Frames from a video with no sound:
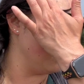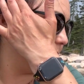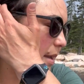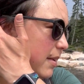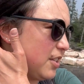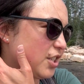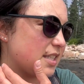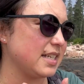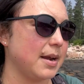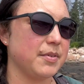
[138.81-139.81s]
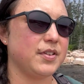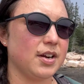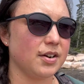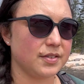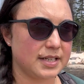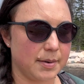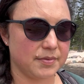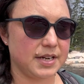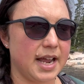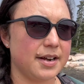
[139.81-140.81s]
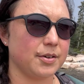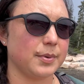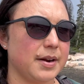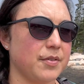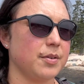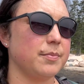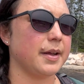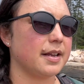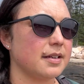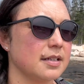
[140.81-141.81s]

Maybe it's just the time of year or the time of tide or whatever, but